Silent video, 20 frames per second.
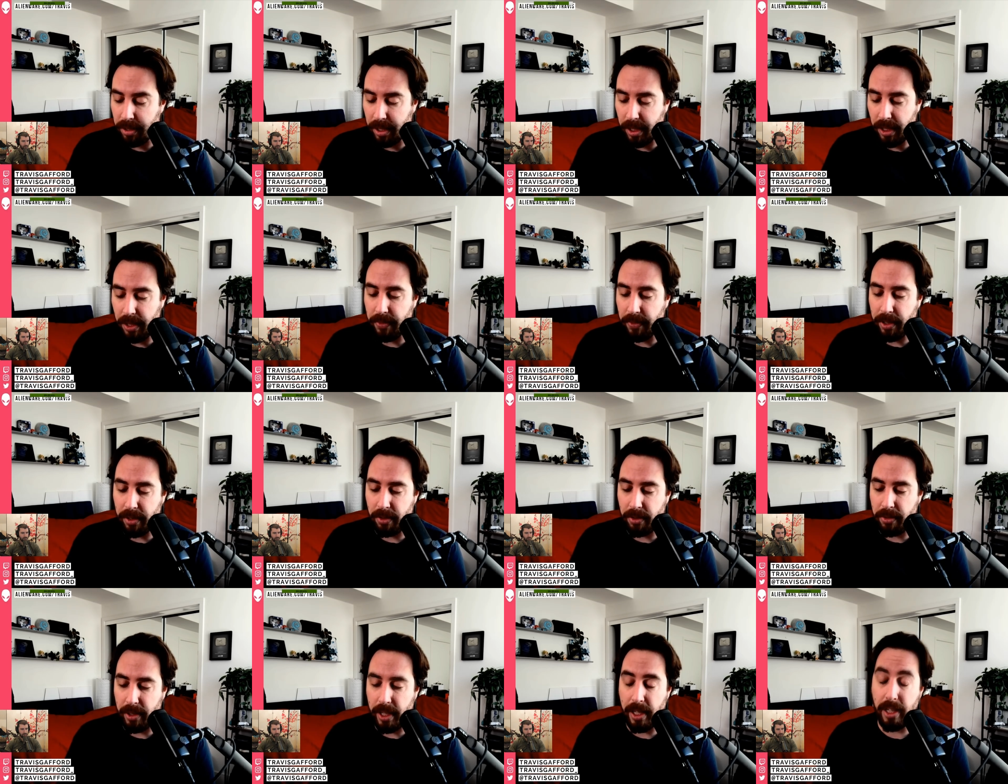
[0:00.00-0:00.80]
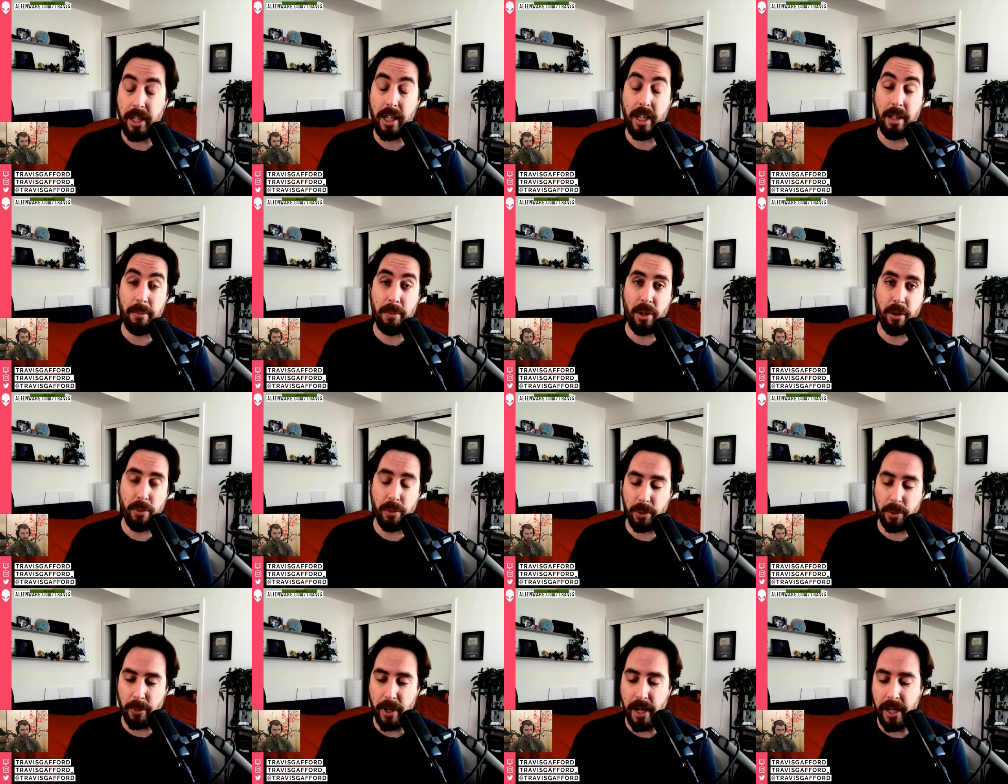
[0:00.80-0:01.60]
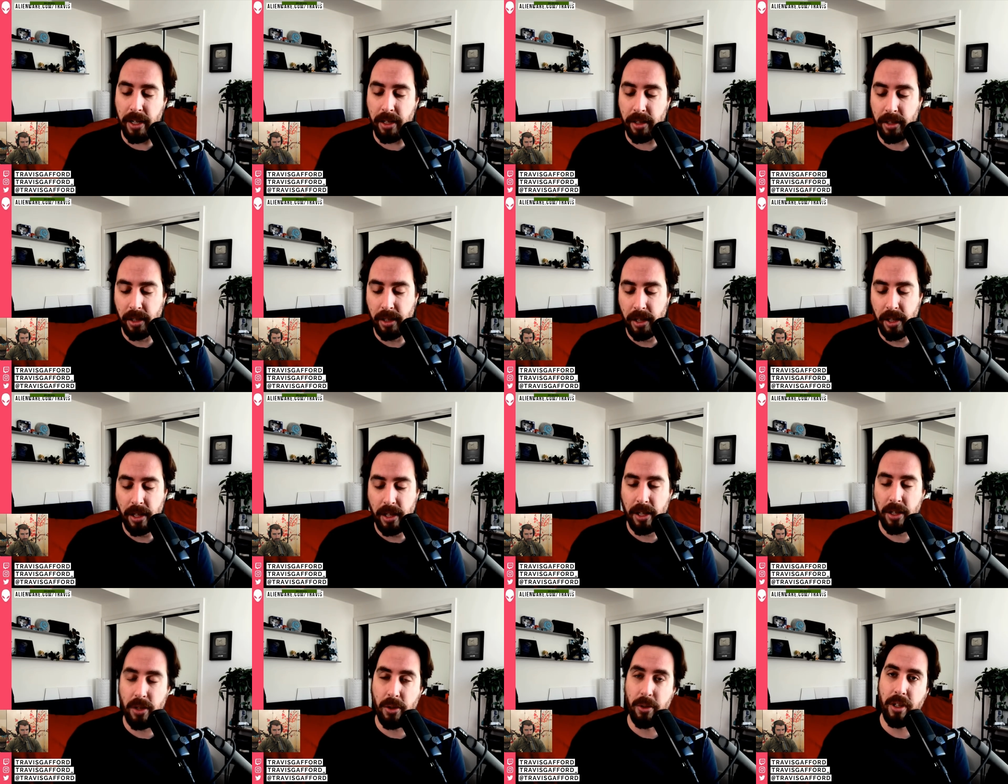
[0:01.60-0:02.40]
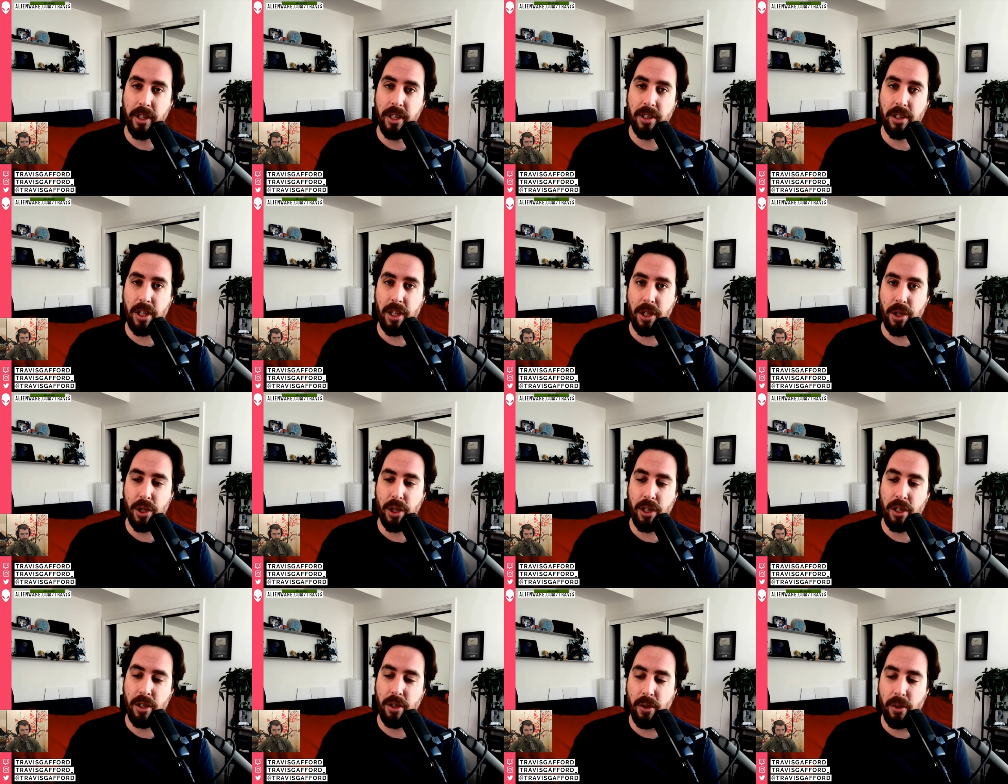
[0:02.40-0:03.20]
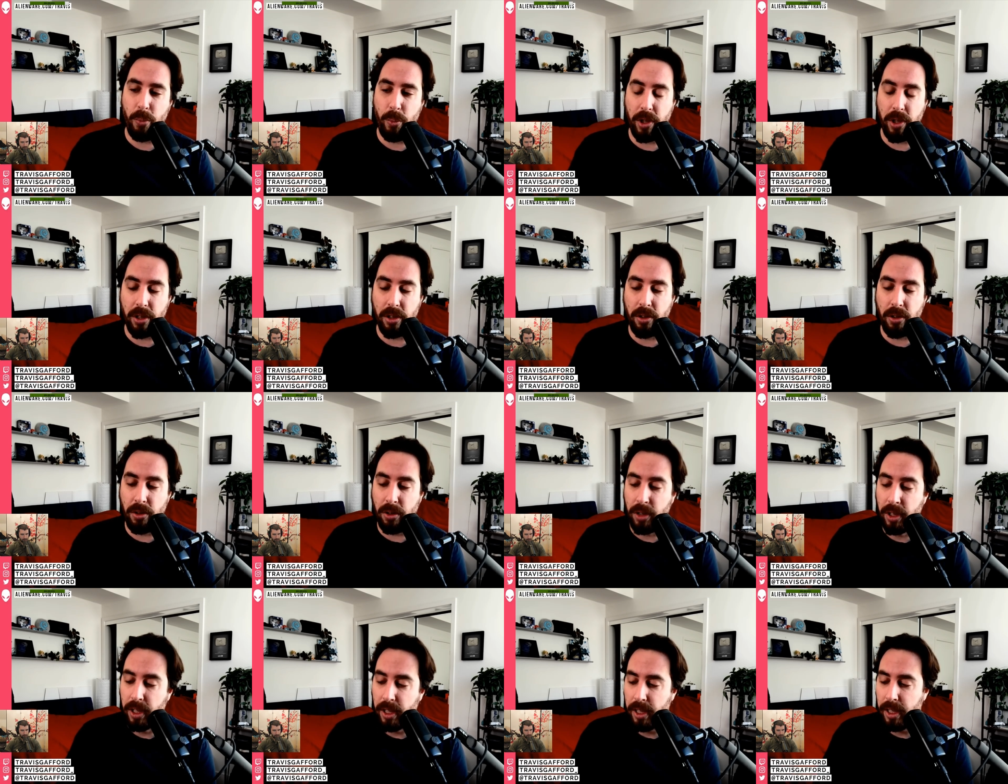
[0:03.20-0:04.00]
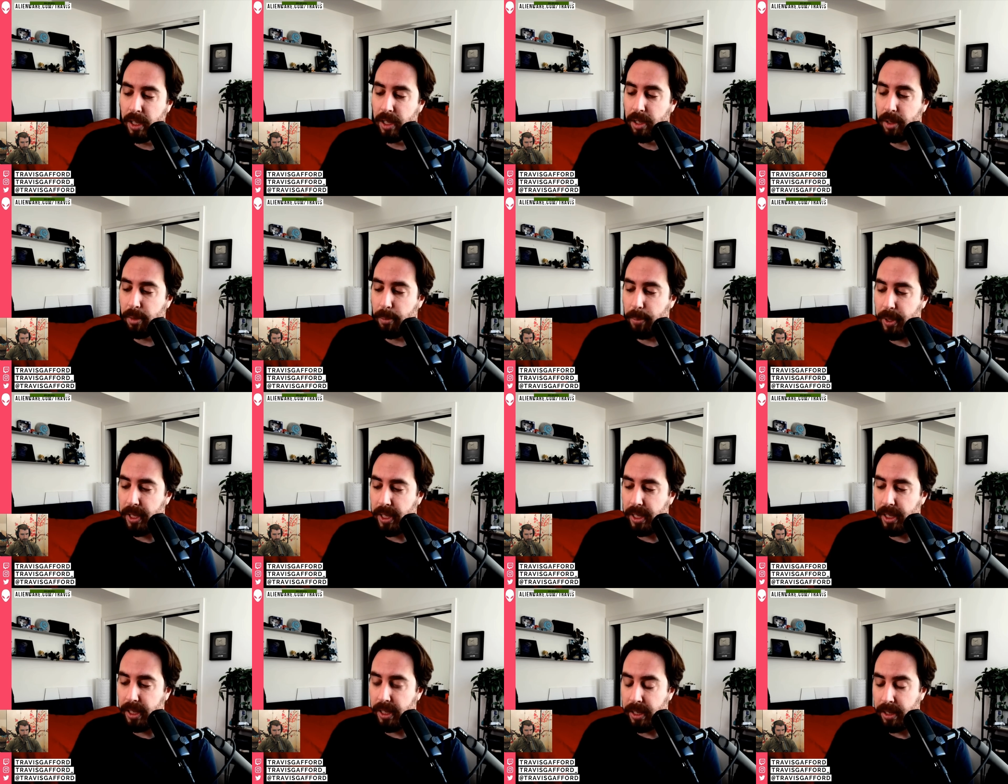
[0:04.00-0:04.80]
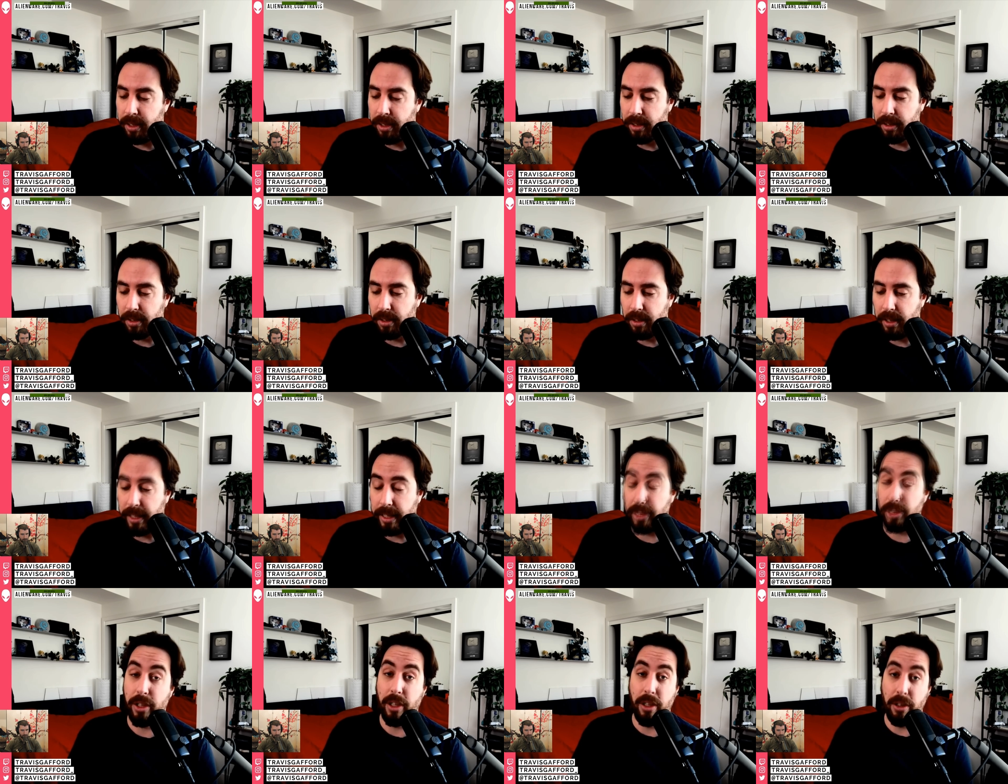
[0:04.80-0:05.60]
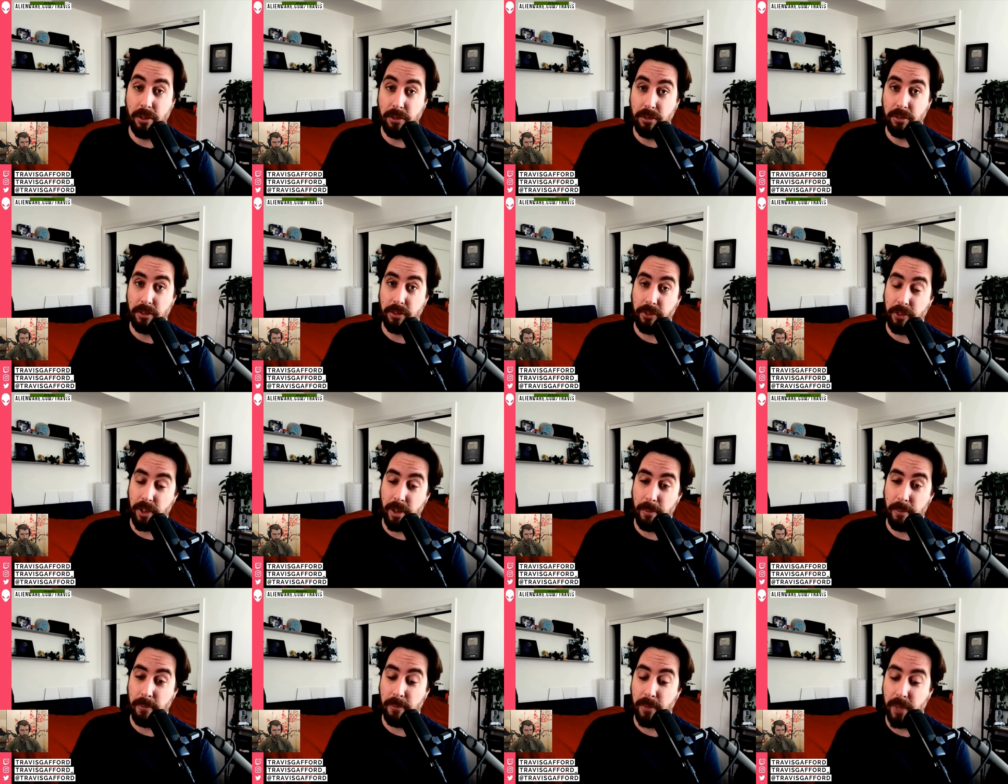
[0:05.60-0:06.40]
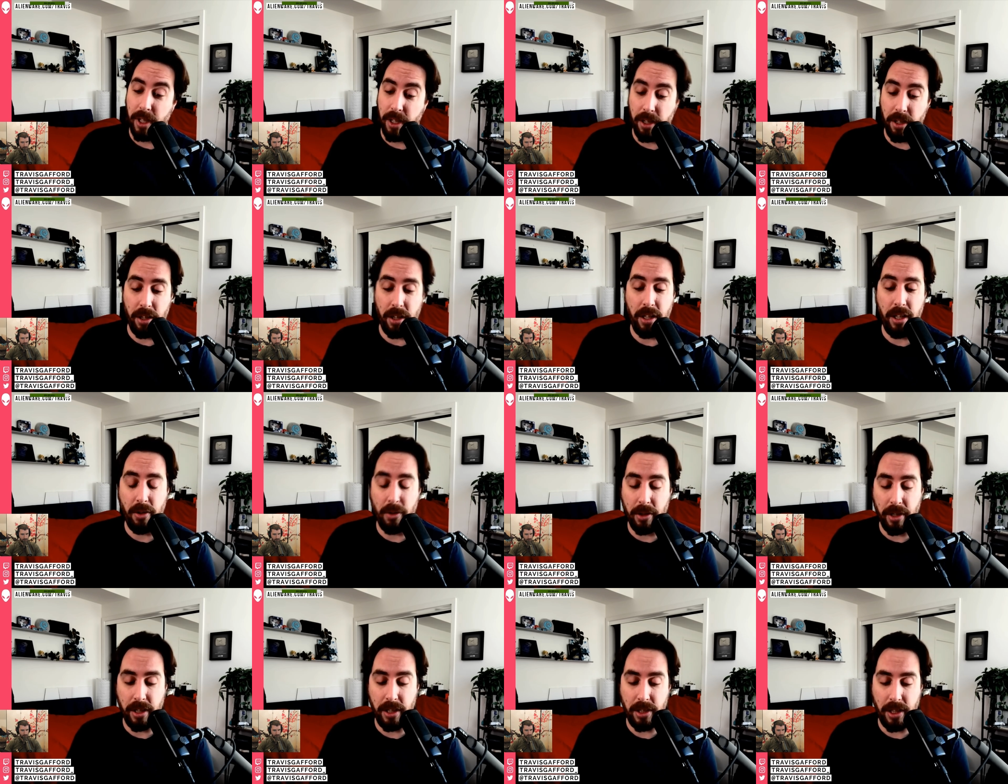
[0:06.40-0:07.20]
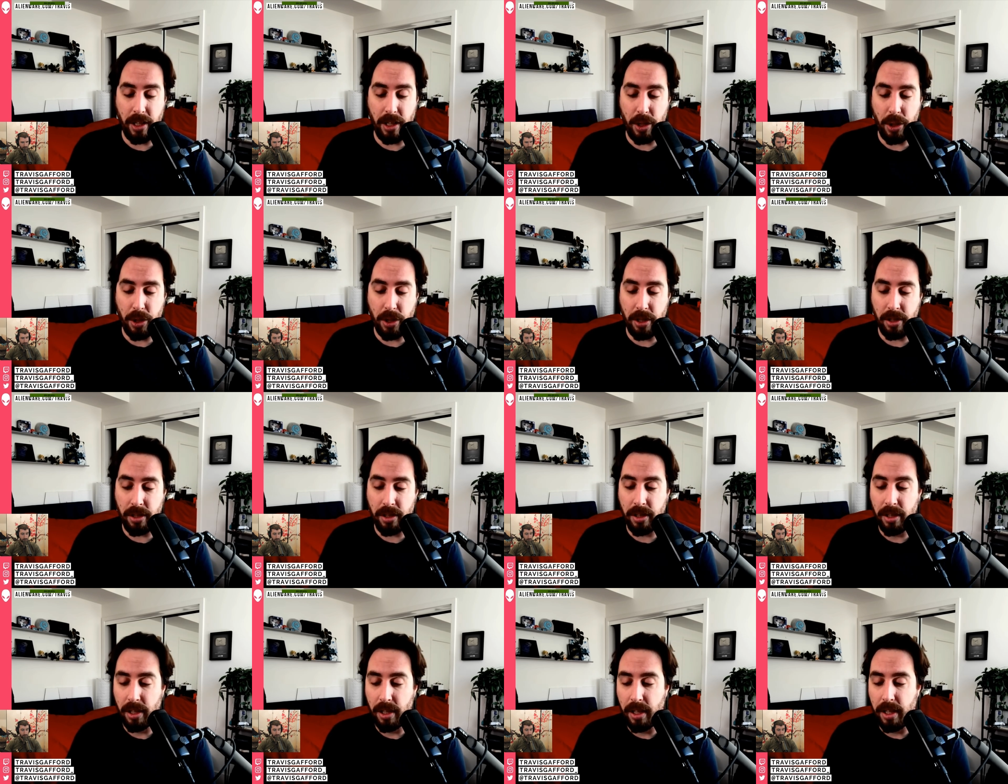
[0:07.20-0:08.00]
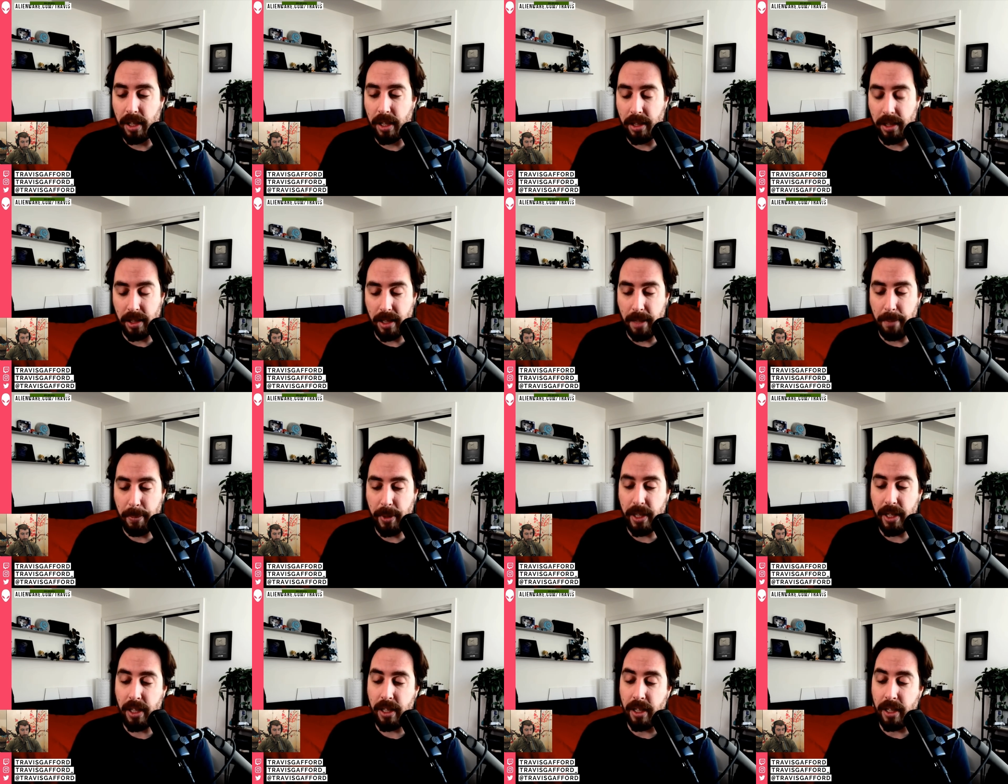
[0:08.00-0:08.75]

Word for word: Even Greg Kim, who was running the organization, will be let go from the organization and the company